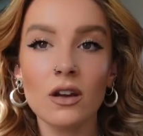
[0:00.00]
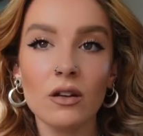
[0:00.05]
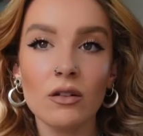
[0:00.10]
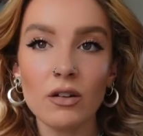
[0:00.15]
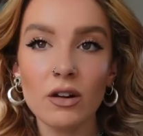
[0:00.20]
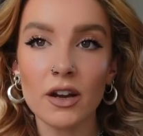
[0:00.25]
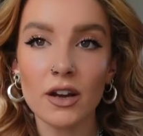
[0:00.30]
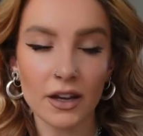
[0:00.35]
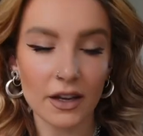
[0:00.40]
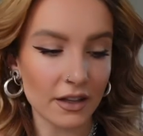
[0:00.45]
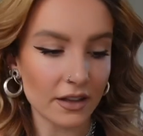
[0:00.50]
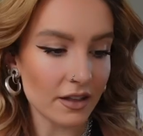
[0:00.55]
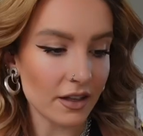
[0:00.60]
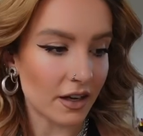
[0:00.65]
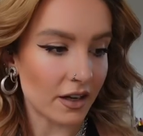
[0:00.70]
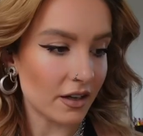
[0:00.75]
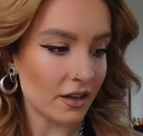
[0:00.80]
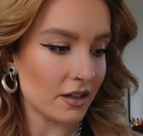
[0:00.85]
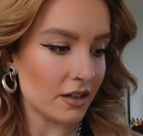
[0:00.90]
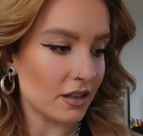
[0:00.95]
Right, and
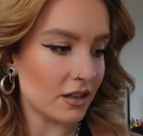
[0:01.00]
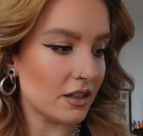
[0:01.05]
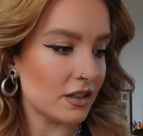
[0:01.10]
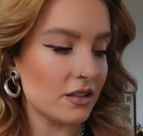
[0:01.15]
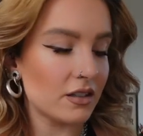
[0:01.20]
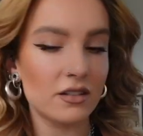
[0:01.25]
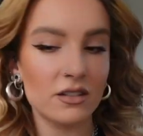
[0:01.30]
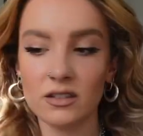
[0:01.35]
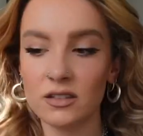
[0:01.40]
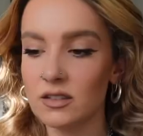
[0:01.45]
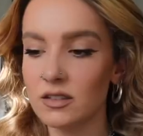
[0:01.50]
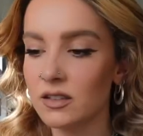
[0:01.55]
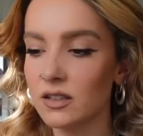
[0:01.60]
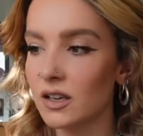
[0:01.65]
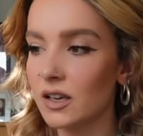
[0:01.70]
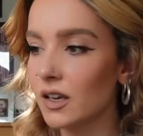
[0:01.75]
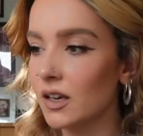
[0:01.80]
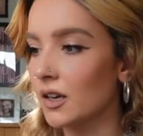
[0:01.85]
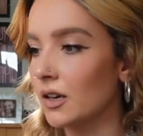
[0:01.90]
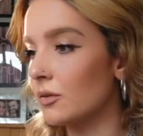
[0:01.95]
that is
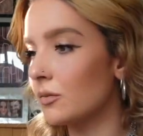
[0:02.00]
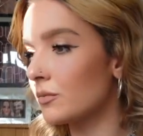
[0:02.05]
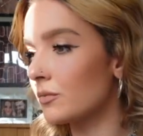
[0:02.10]
it.